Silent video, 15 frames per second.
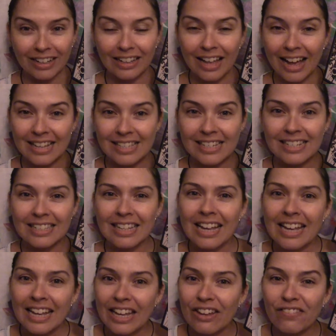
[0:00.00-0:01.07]
classics
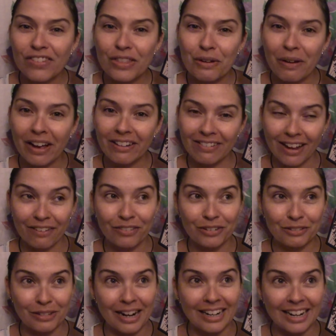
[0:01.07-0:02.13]
even though I
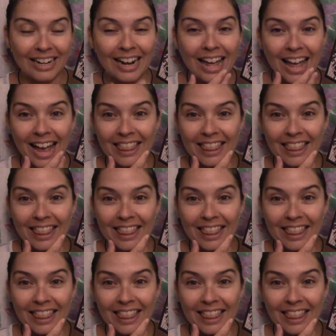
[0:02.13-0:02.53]
never read it.